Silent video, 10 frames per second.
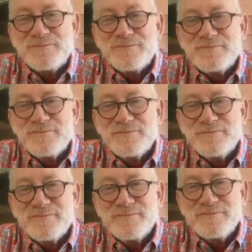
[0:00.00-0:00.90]

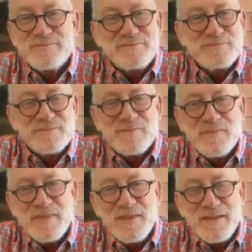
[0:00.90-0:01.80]

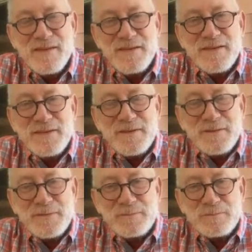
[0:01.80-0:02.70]

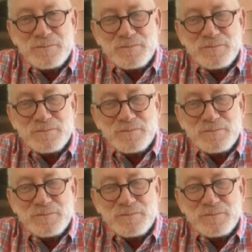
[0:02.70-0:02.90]
No words are spoken by the person on screen.